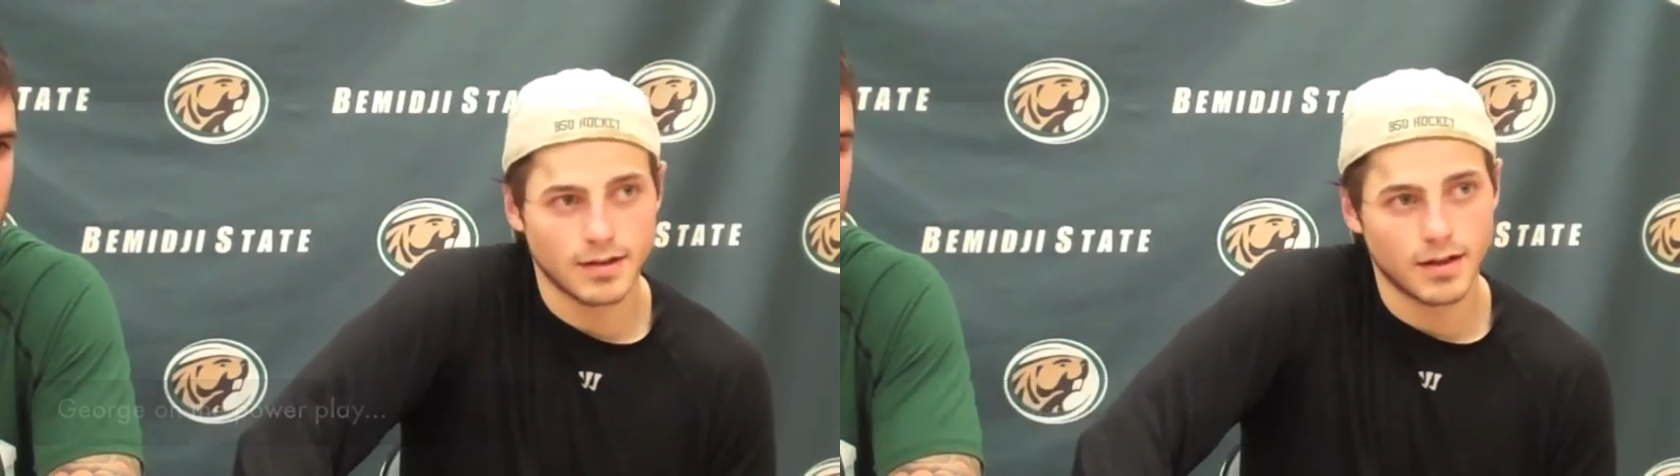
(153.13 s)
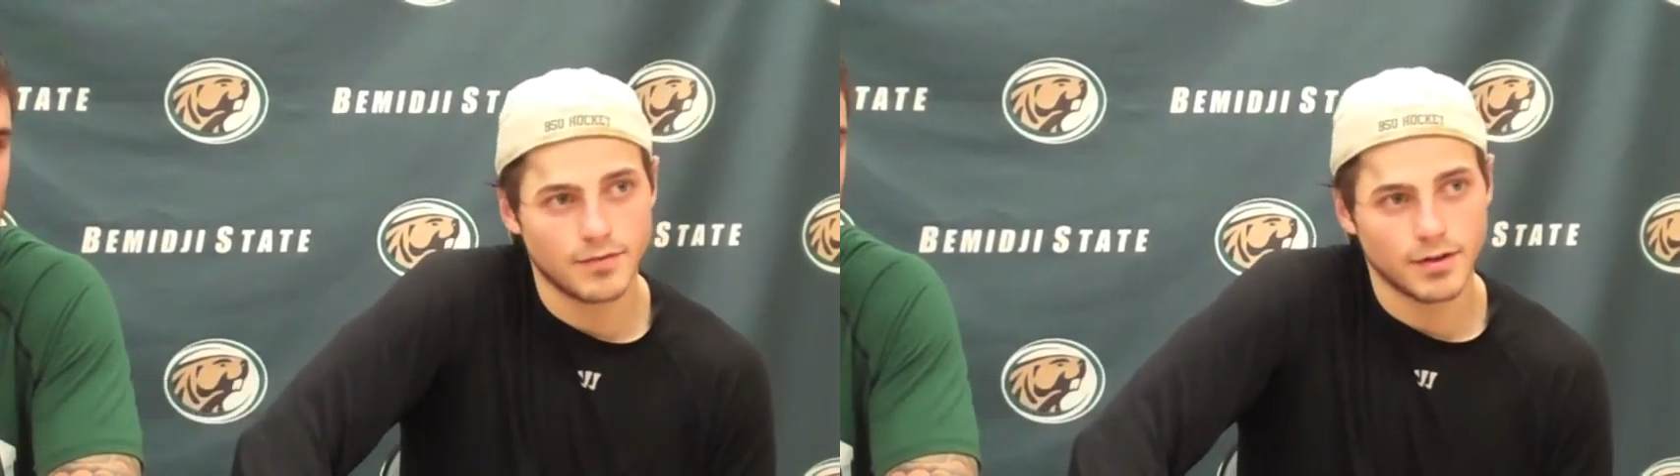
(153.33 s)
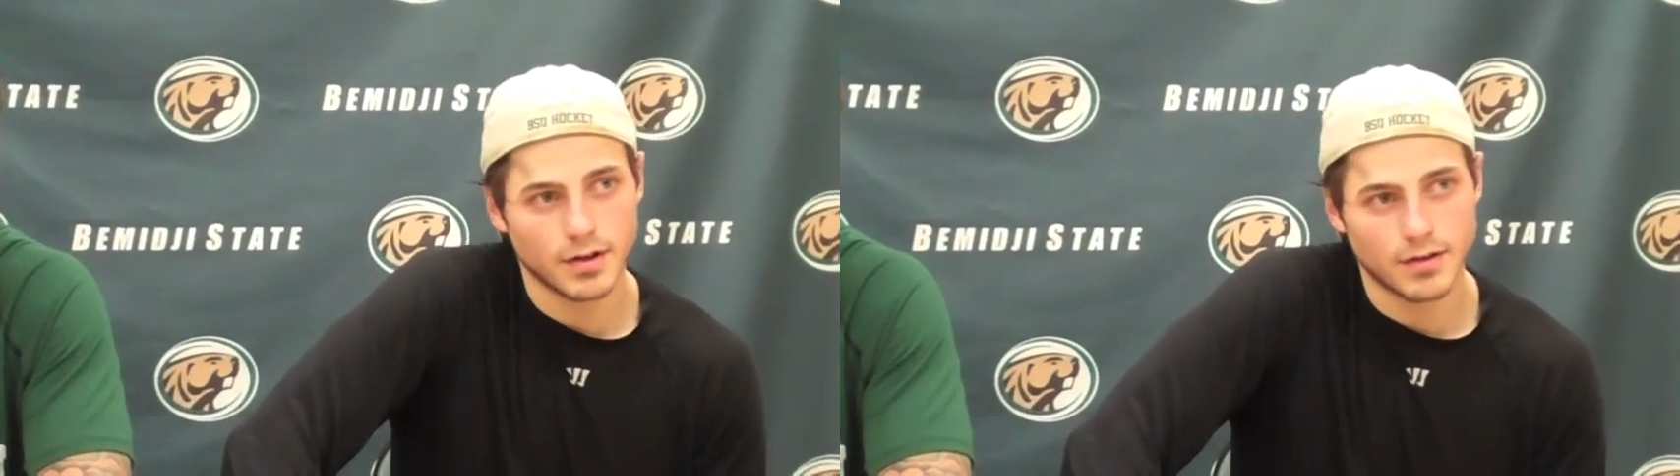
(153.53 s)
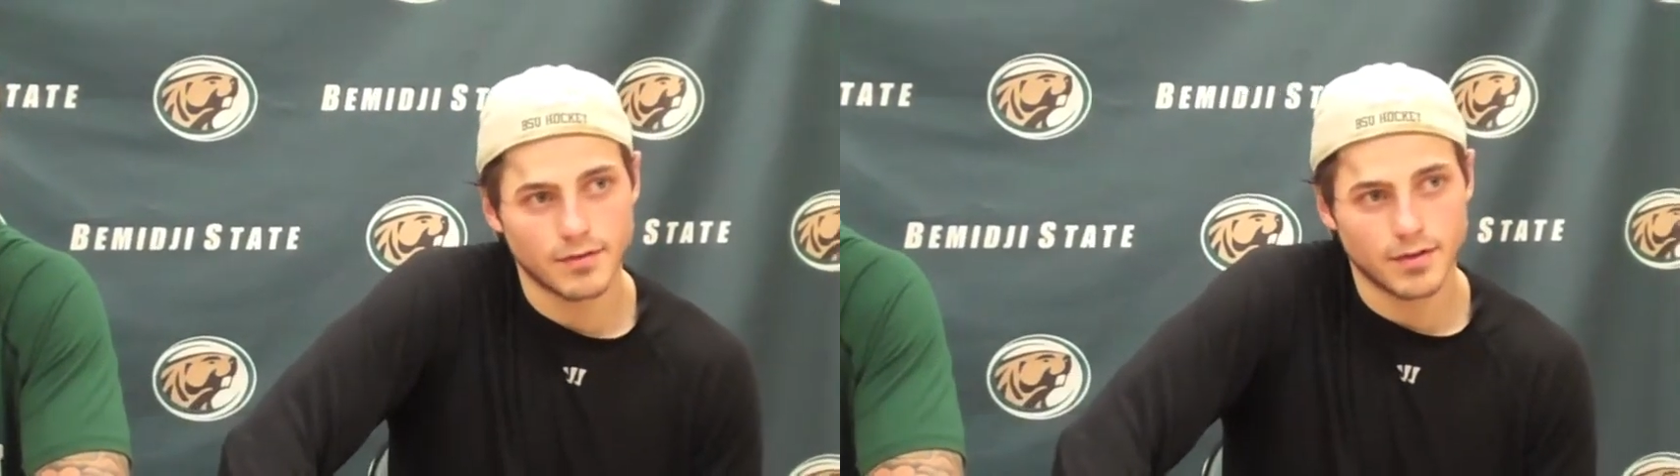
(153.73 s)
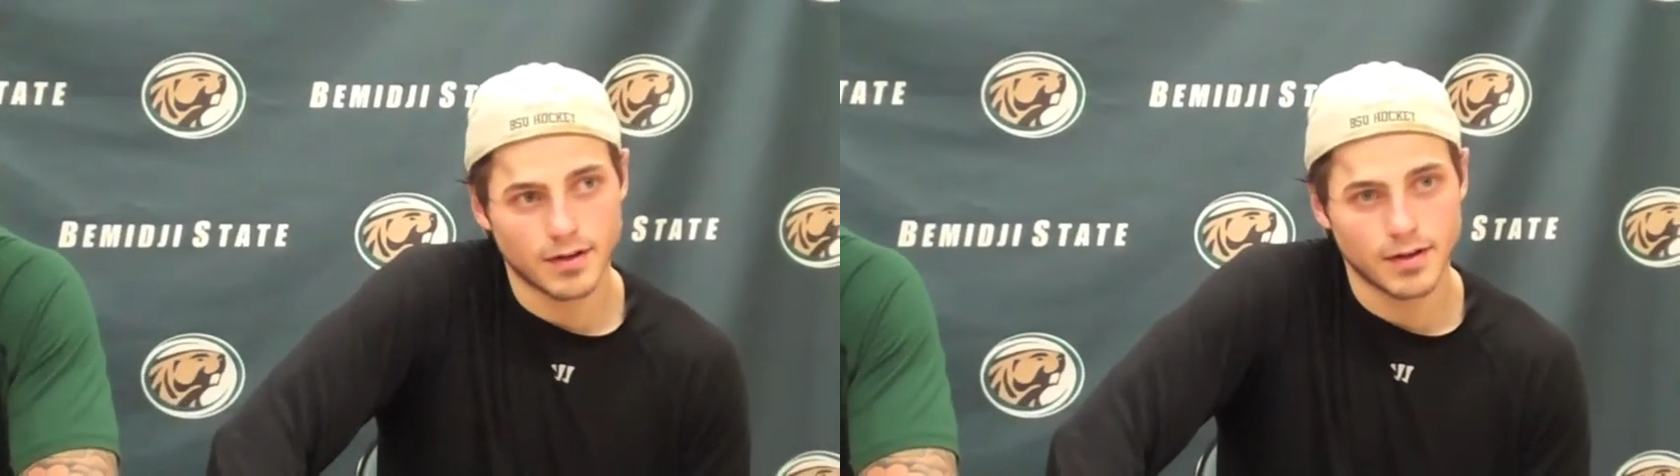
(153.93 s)
that figured out. We
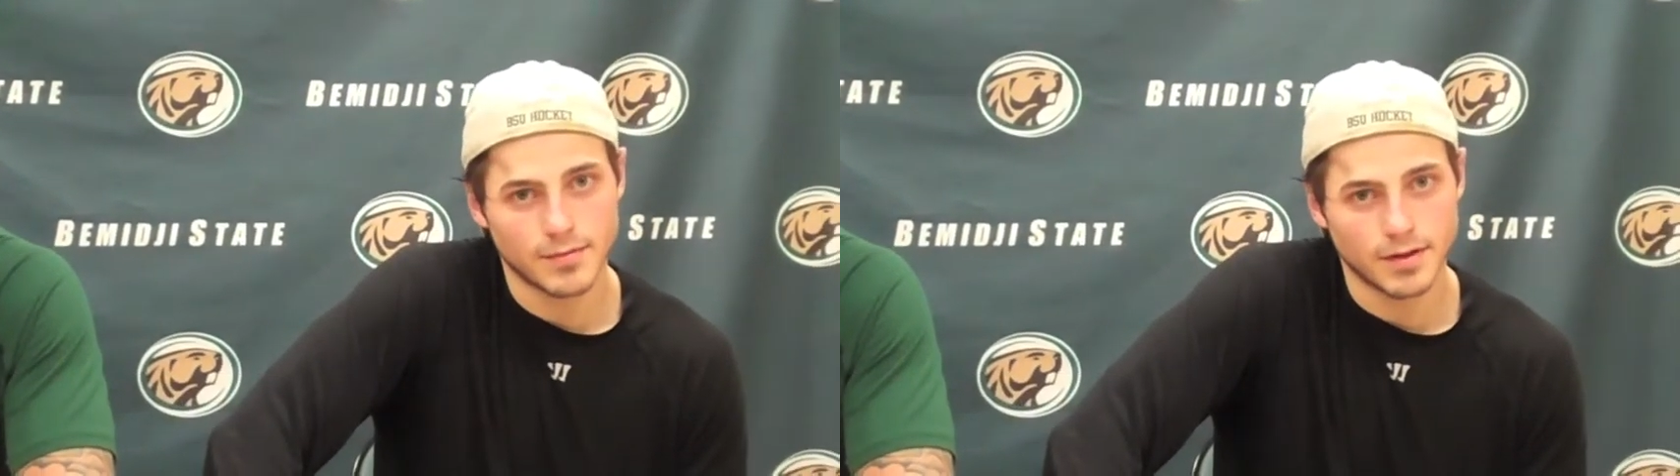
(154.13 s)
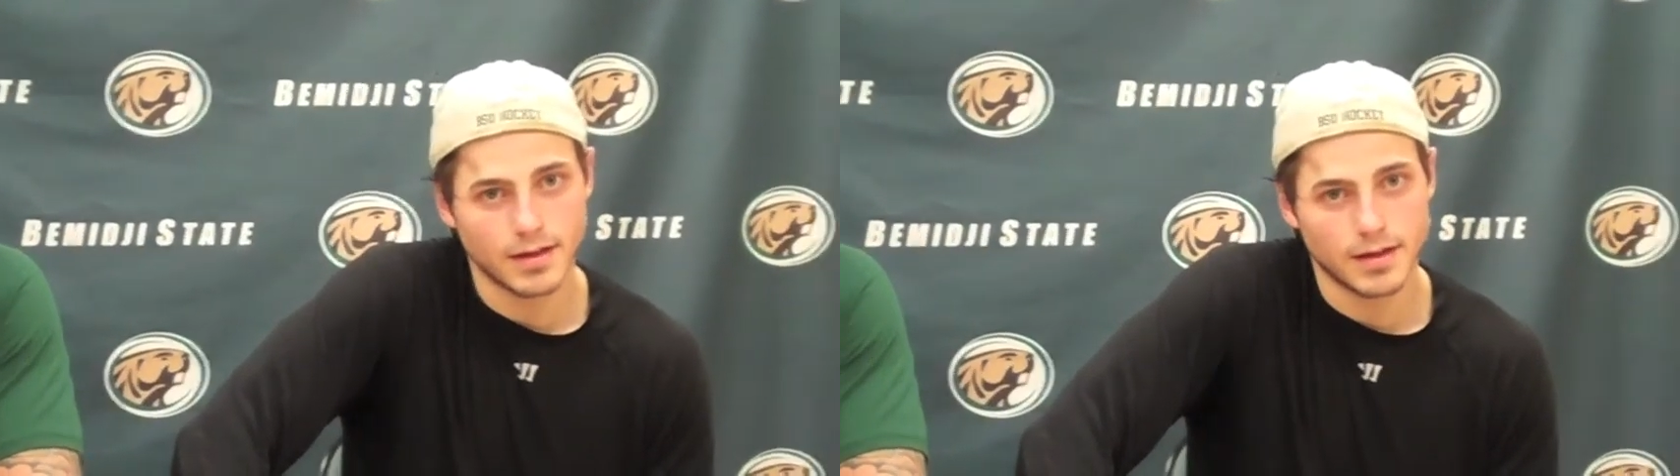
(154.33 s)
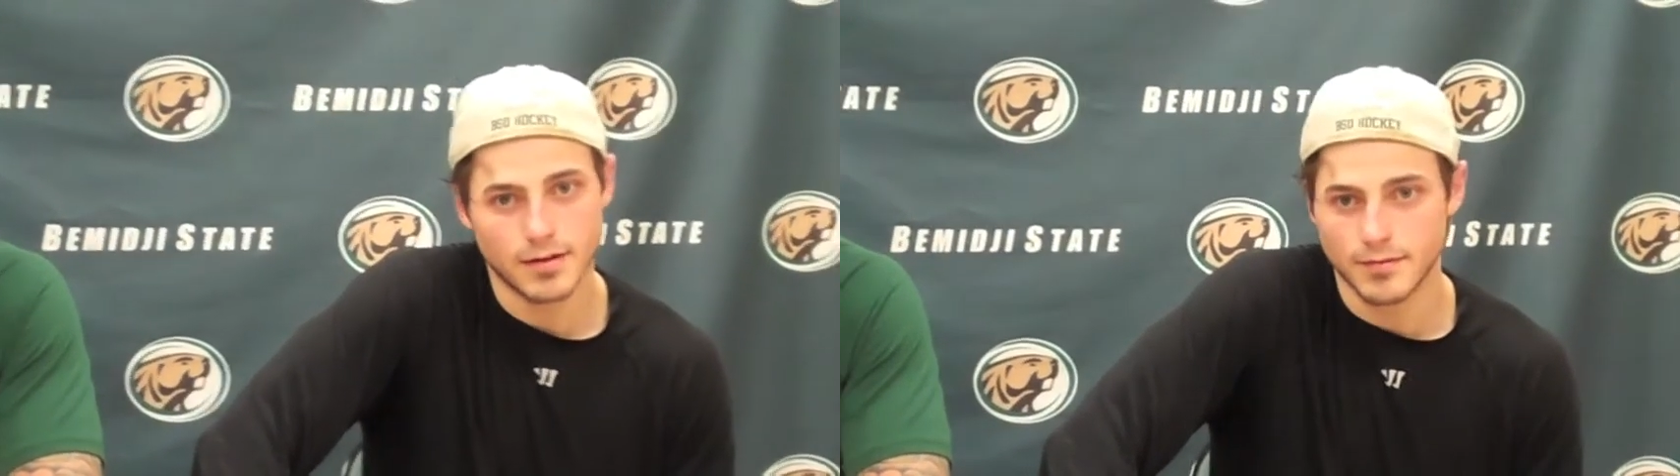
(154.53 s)
finally able to get it in.